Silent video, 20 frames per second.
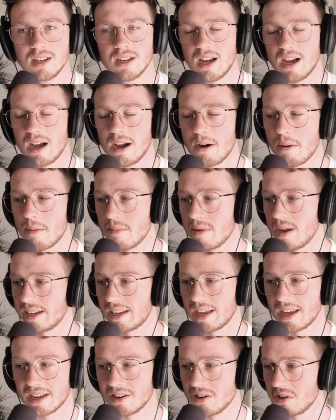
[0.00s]

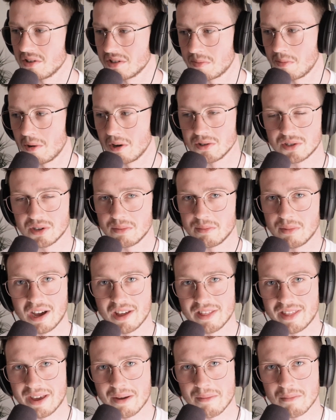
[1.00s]
Again, not sponsored by
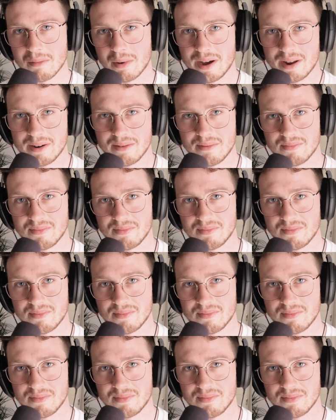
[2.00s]
them, but